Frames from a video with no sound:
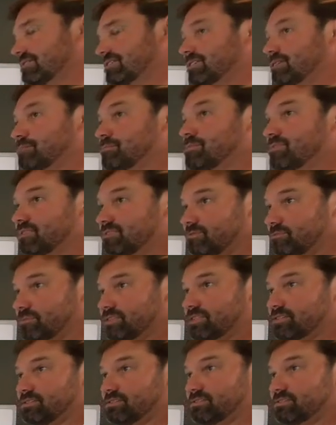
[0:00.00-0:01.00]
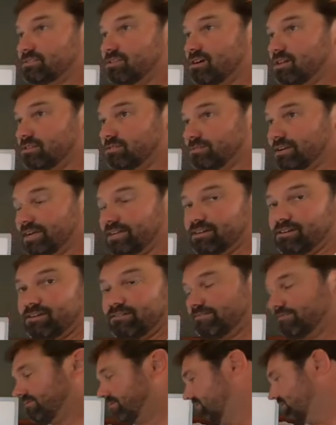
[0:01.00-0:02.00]
and improvements are all
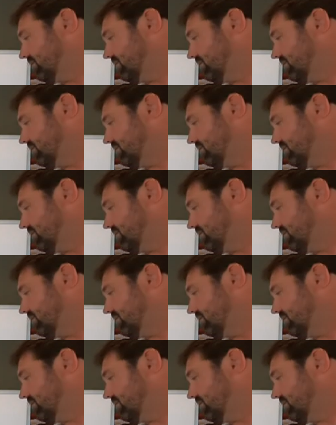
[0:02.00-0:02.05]
write-off.